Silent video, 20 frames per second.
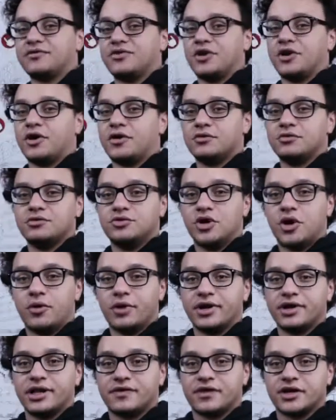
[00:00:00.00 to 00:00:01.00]
of, you know,
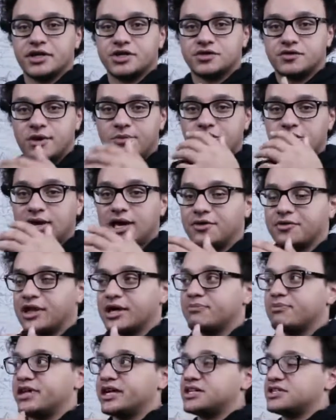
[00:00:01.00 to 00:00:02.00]
knowing that they screamed aloud, they
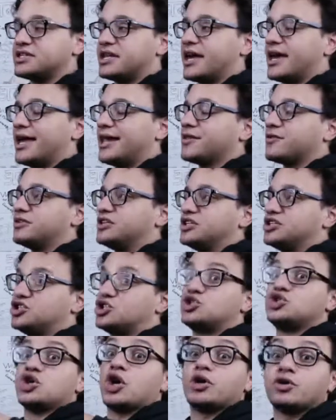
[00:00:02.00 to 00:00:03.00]
place the hand on
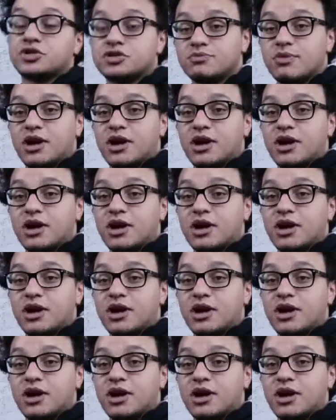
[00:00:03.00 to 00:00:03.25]
each other's